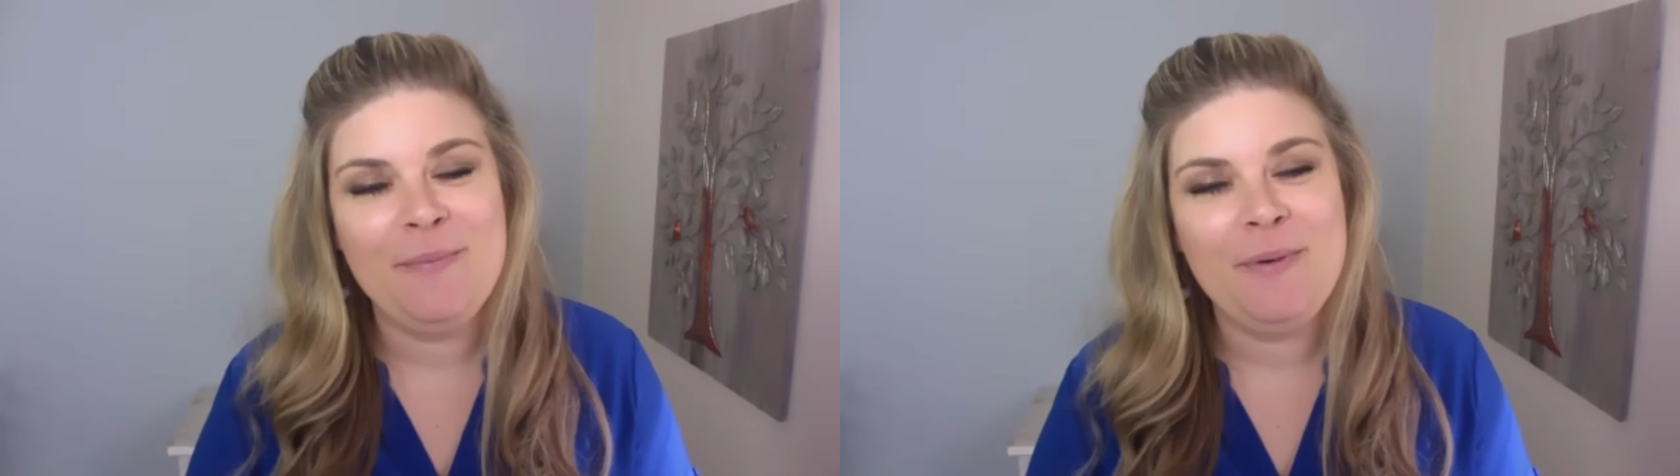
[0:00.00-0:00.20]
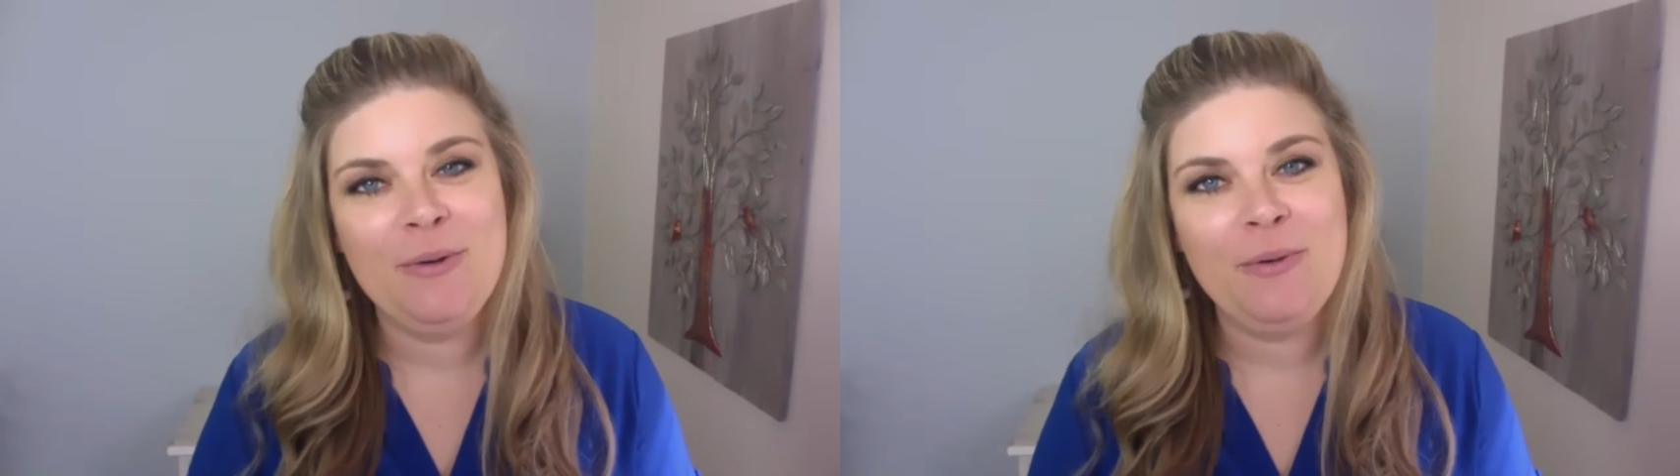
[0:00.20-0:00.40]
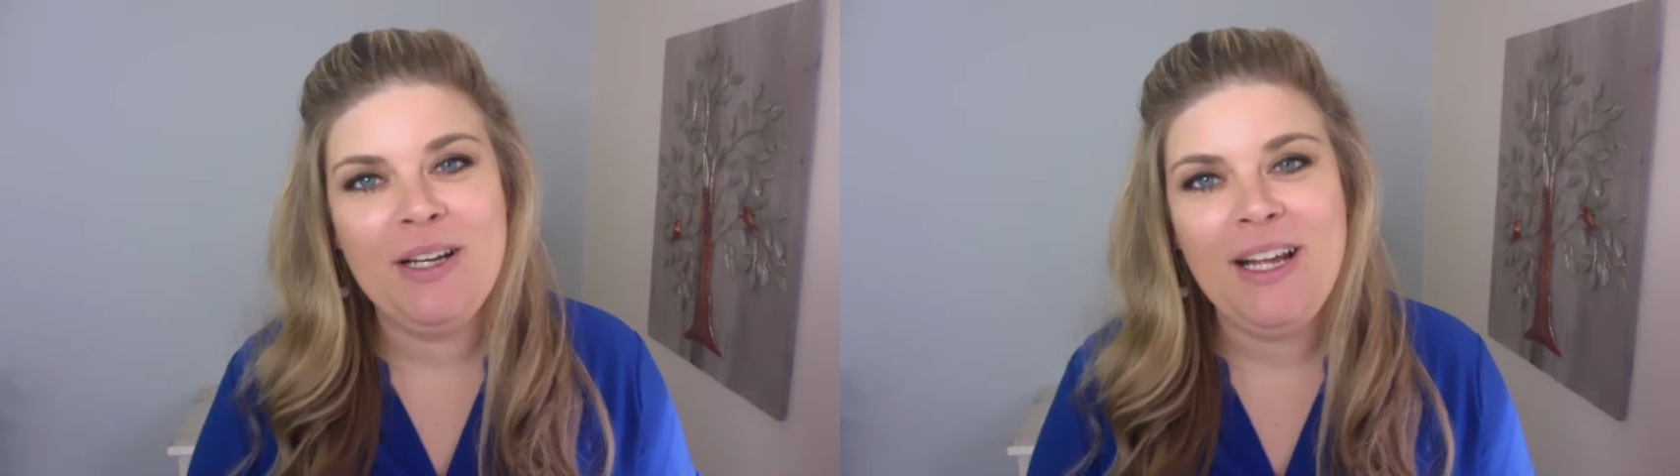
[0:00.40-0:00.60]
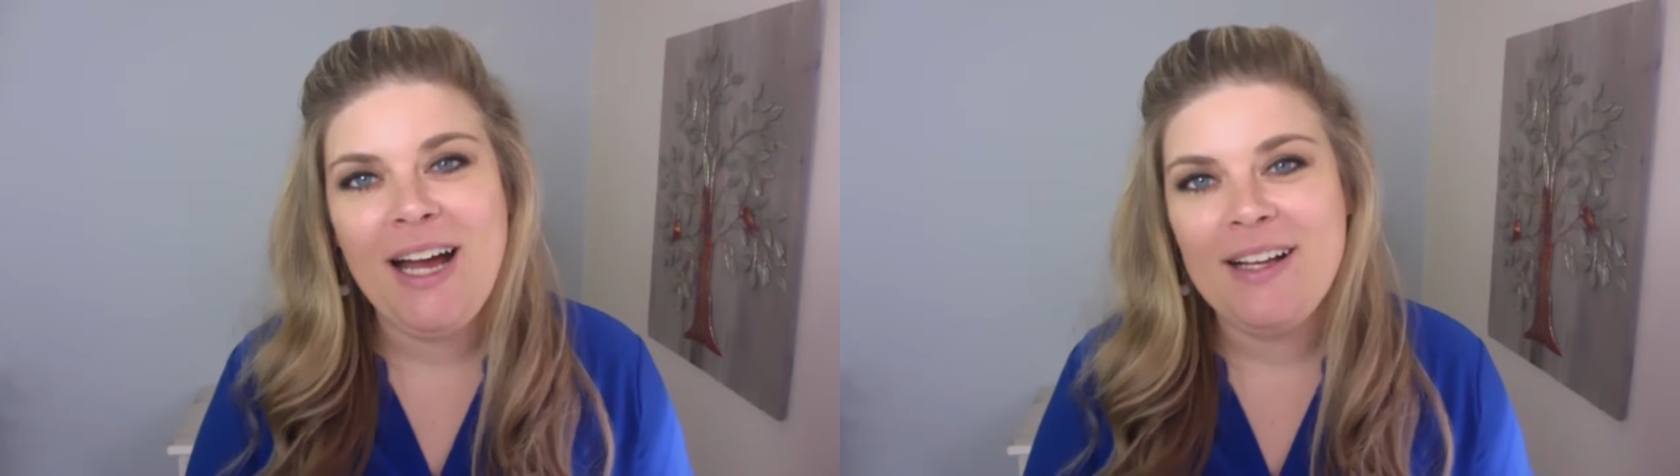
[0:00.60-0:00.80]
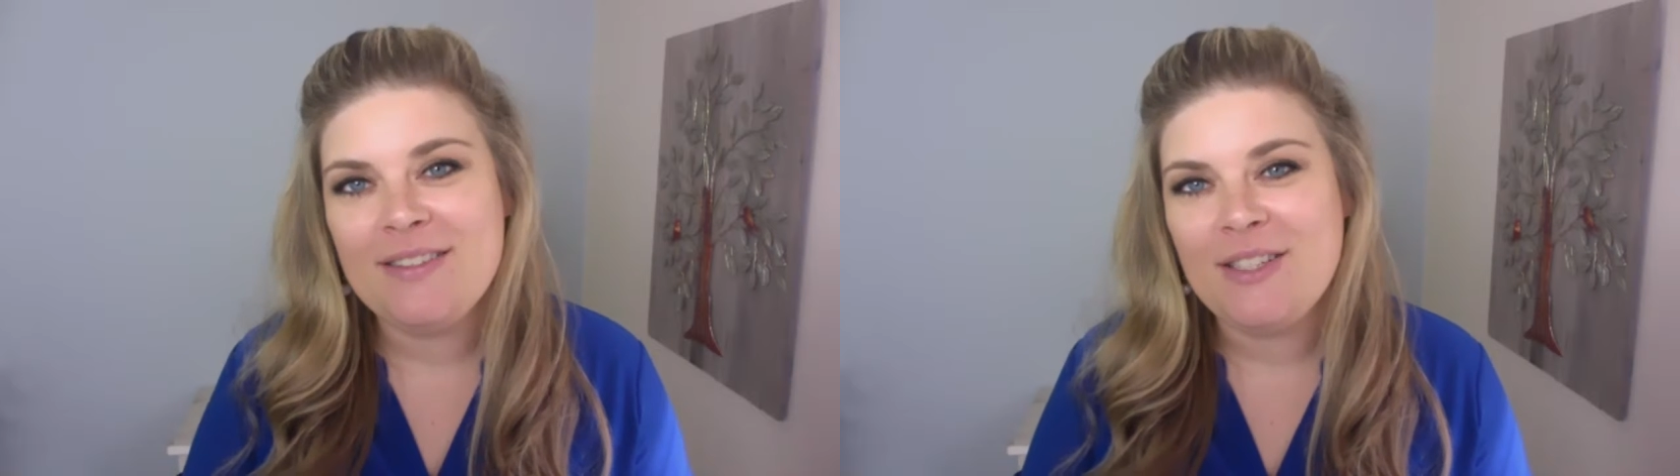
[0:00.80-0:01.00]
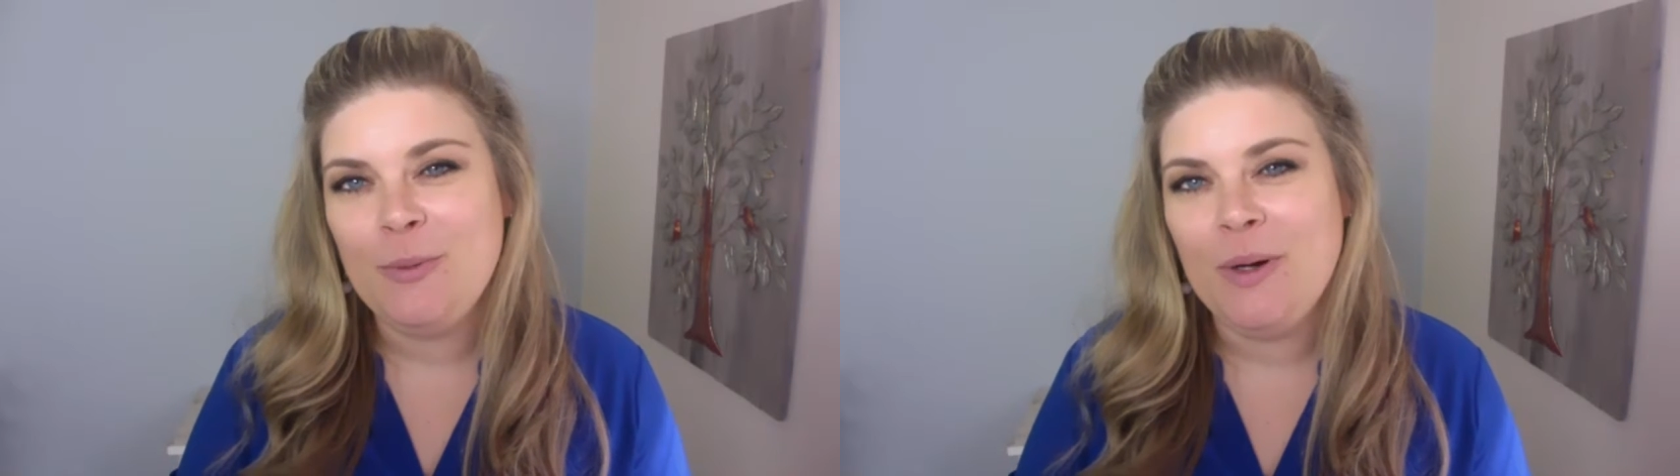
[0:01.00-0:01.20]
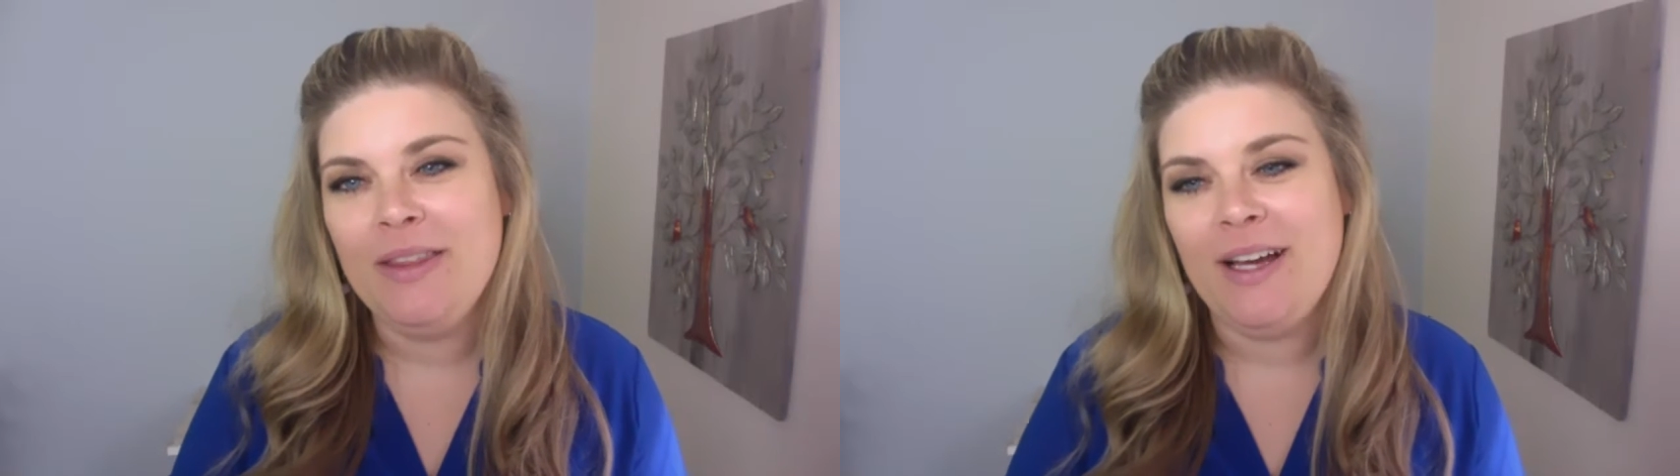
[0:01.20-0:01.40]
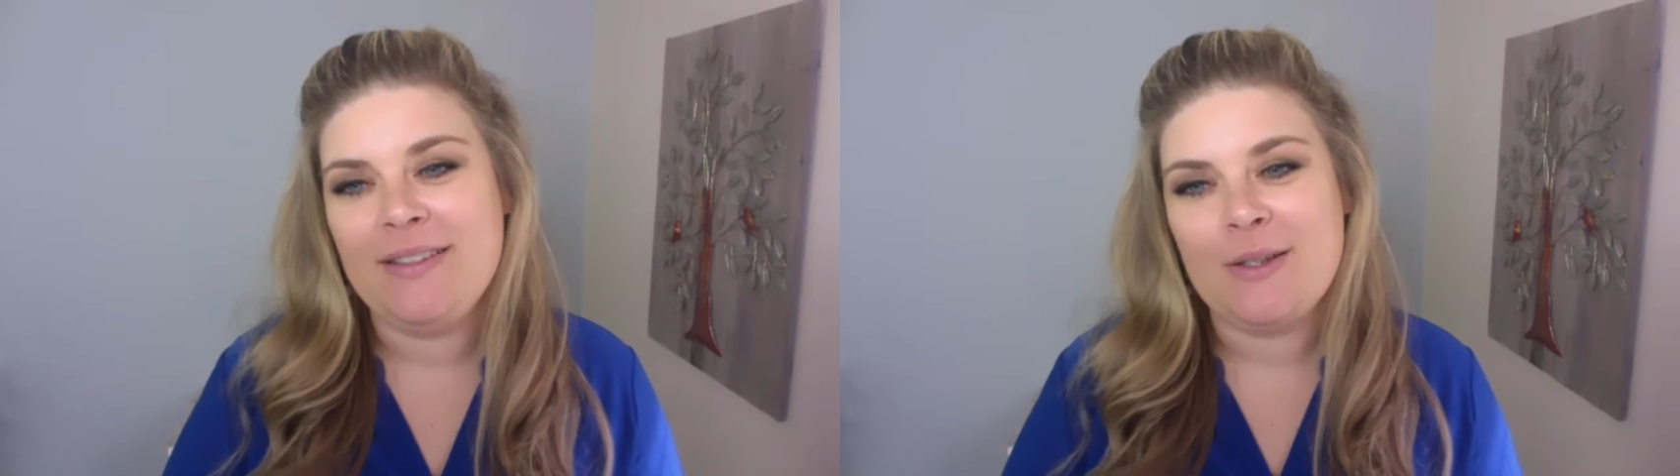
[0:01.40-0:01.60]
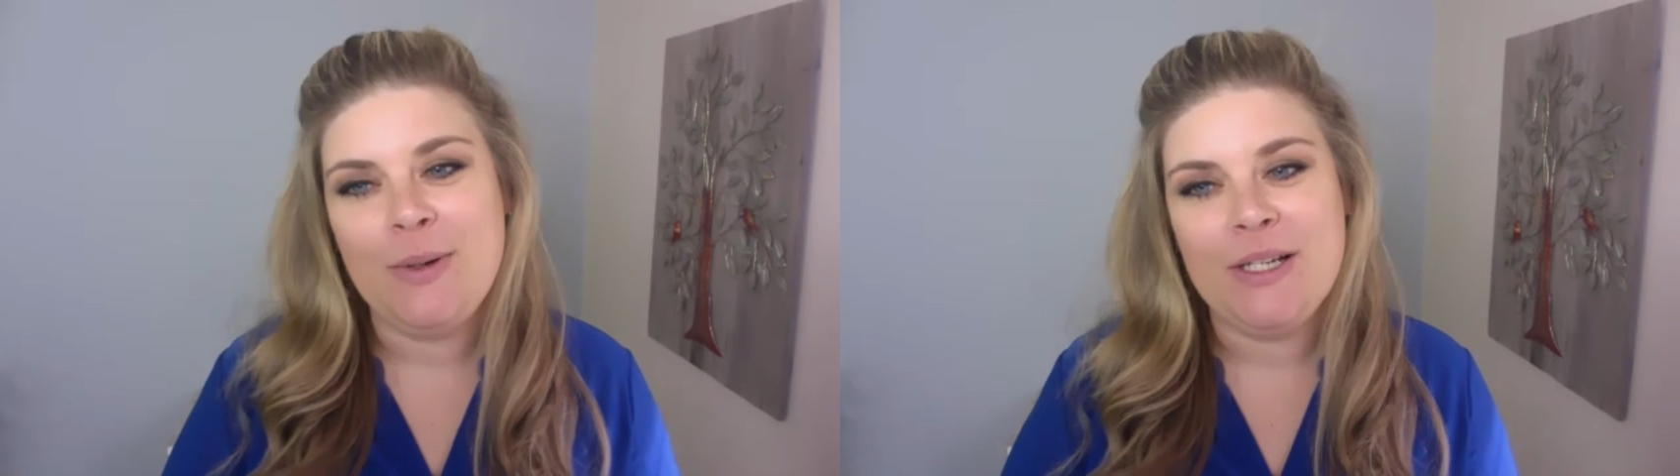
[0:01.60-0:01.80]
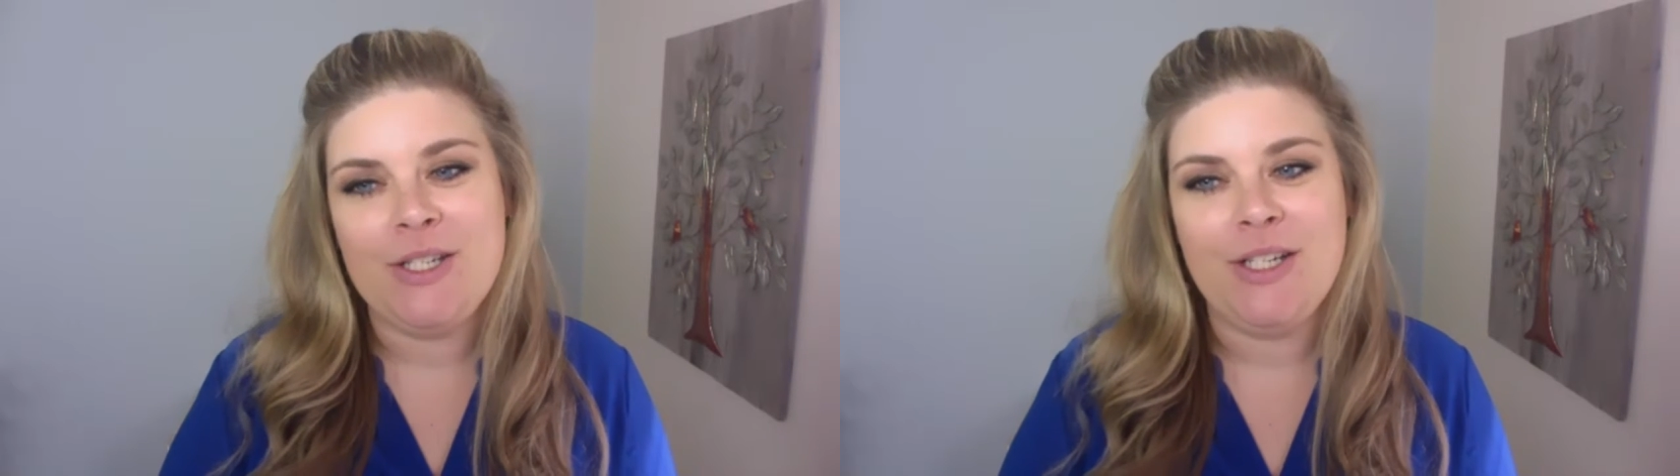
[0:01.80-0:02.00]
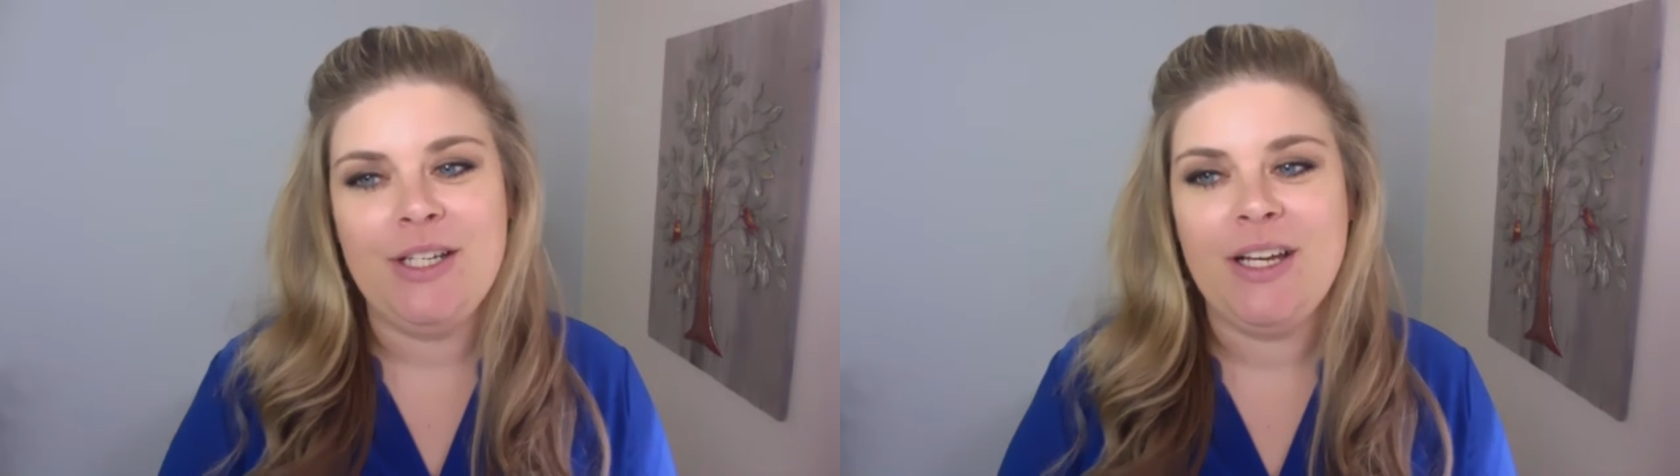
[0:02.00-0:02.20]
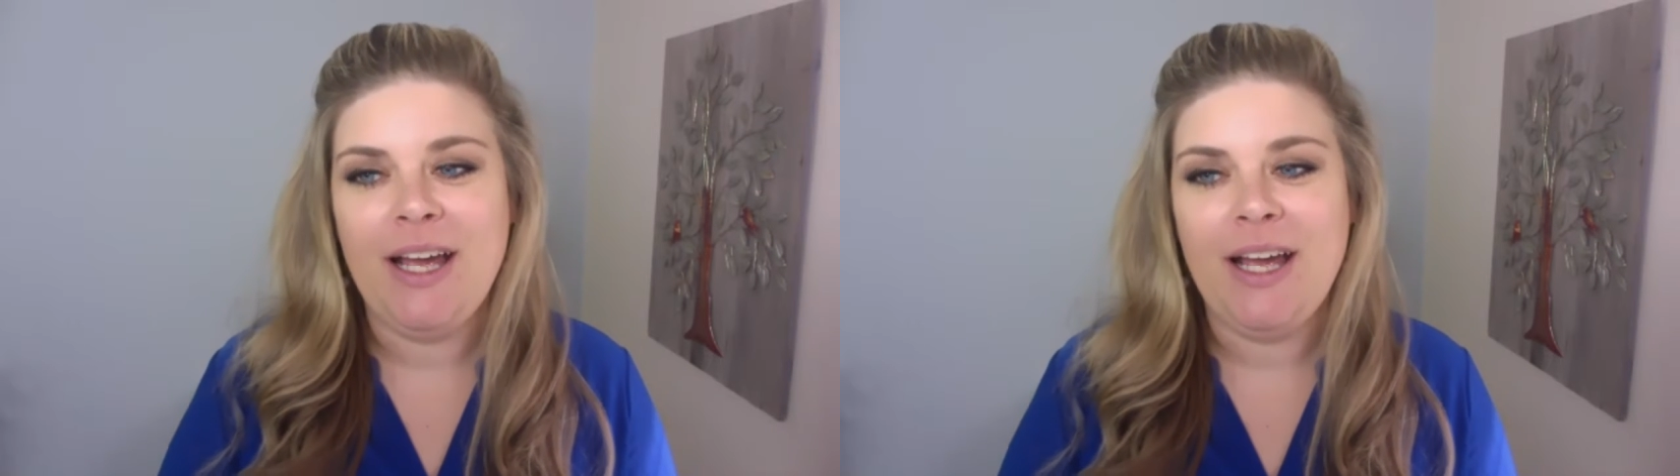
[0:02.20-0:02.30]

but I want to ask you one last question.